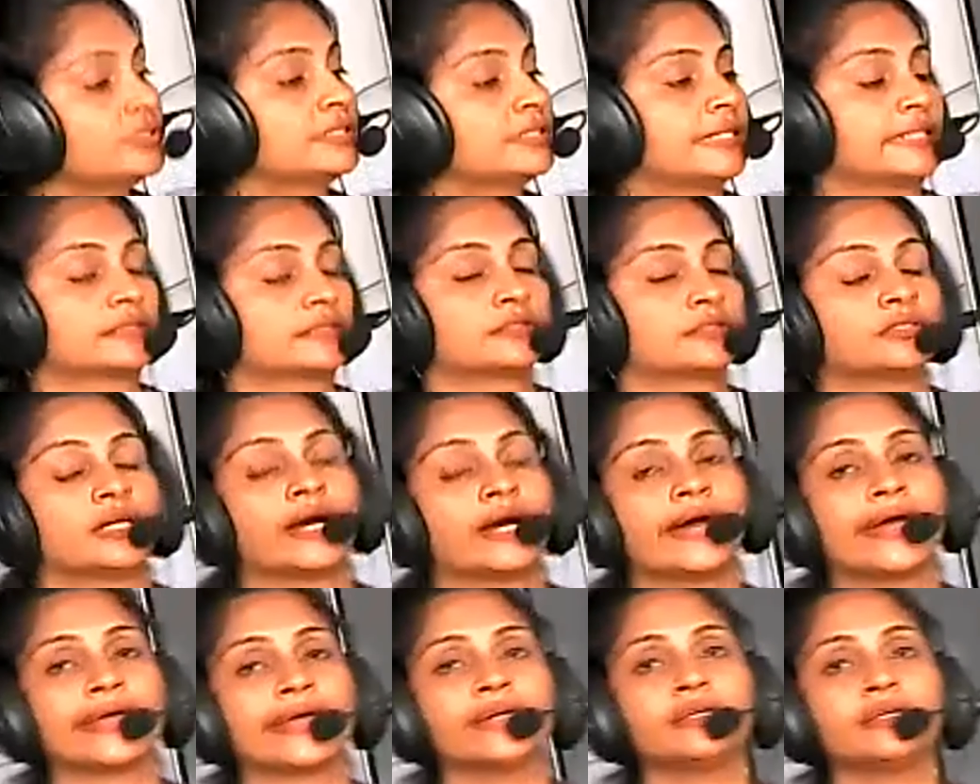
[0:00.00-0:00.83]
yes. The
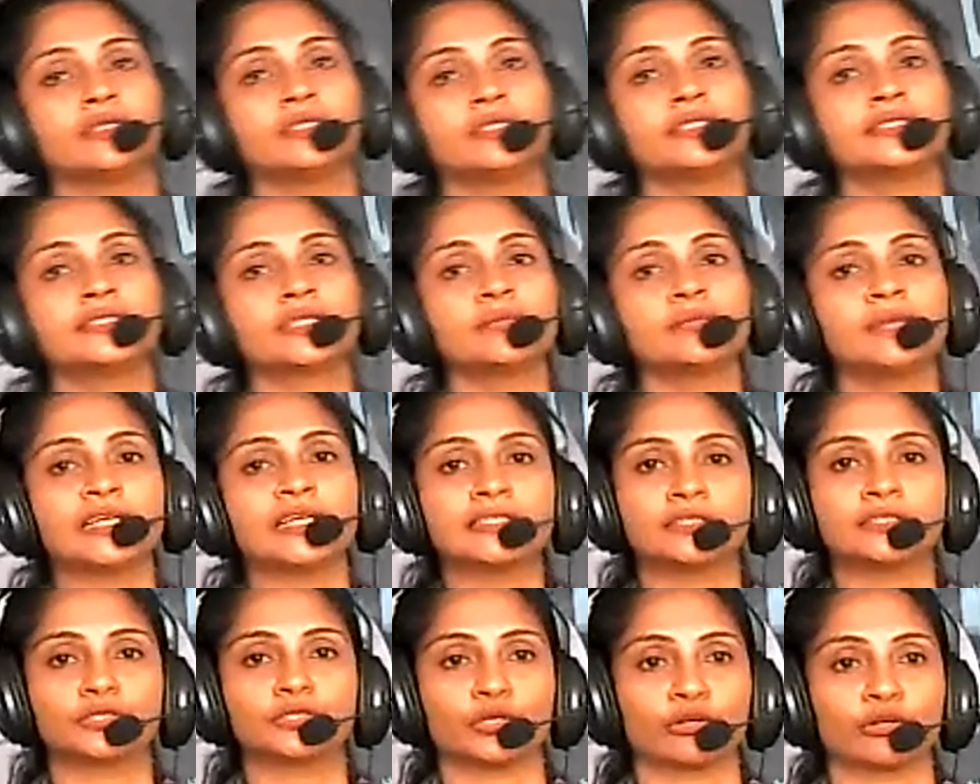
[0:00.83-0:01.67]
air is a
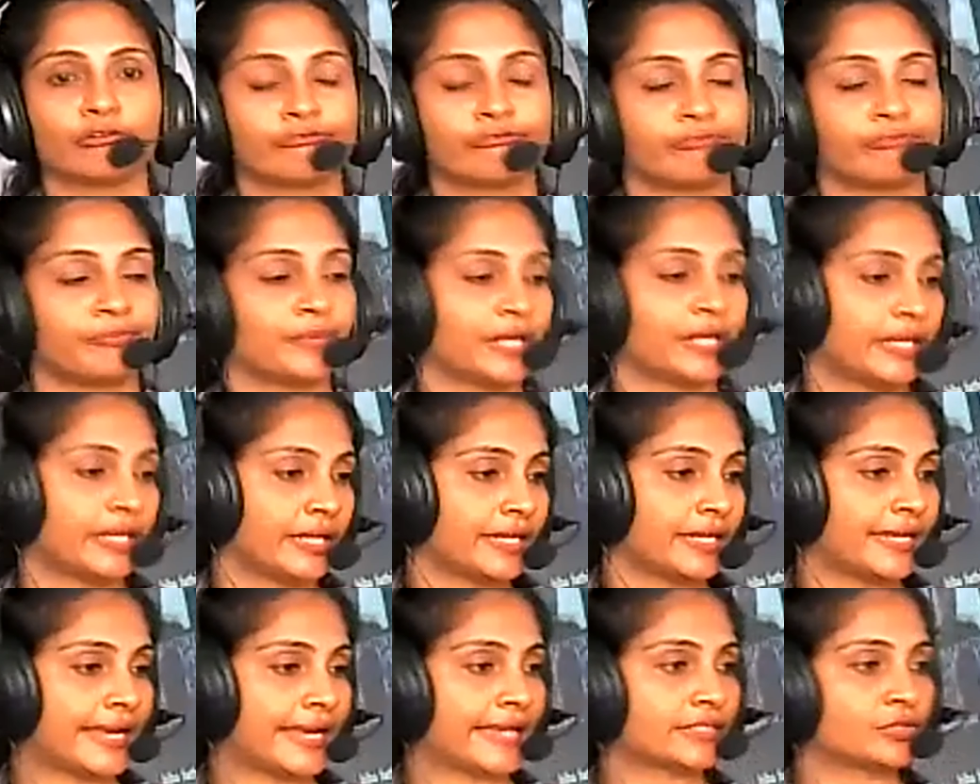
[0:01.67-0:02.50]
mixture of many
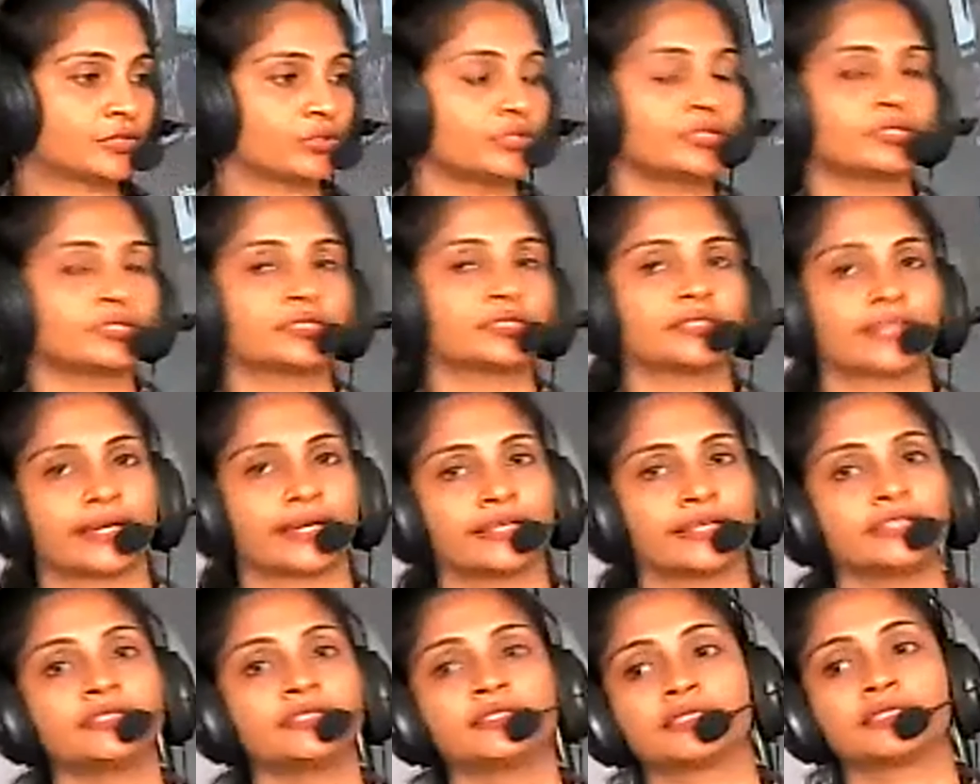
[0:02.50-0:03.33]
gases. Many
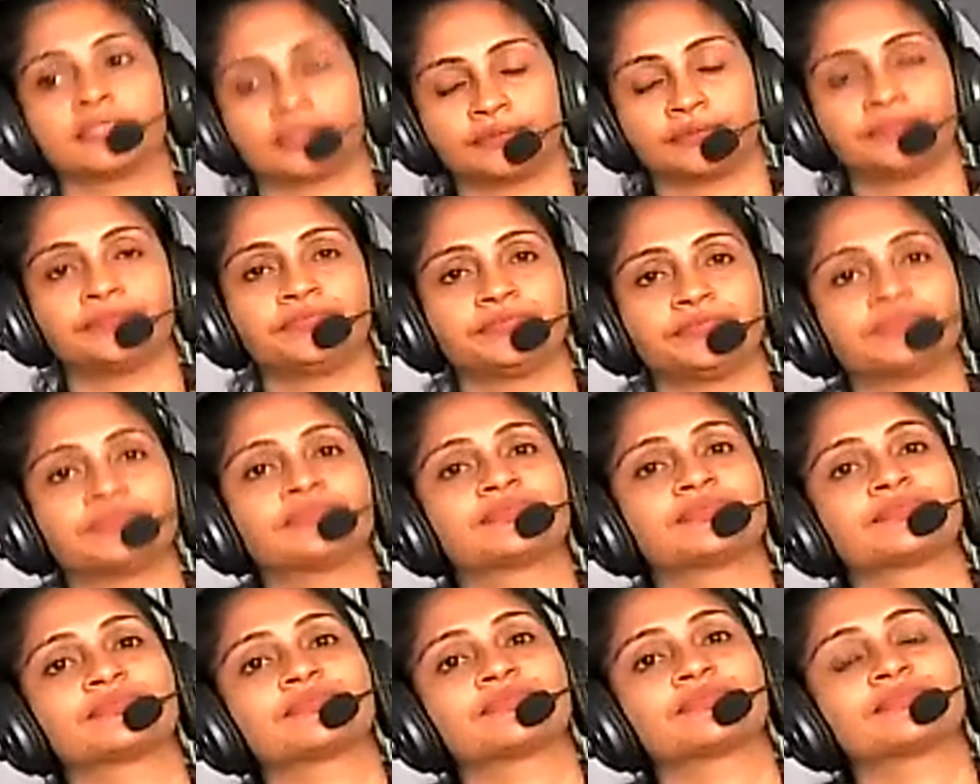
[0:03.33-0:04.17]
yes. gases
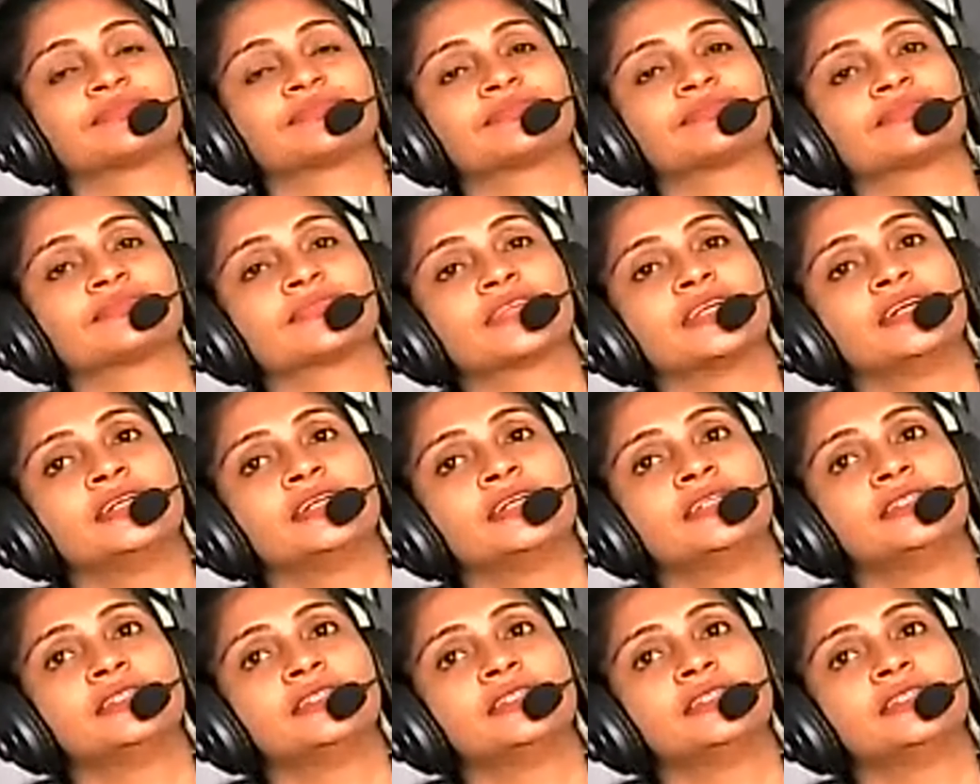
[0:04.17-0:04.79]
two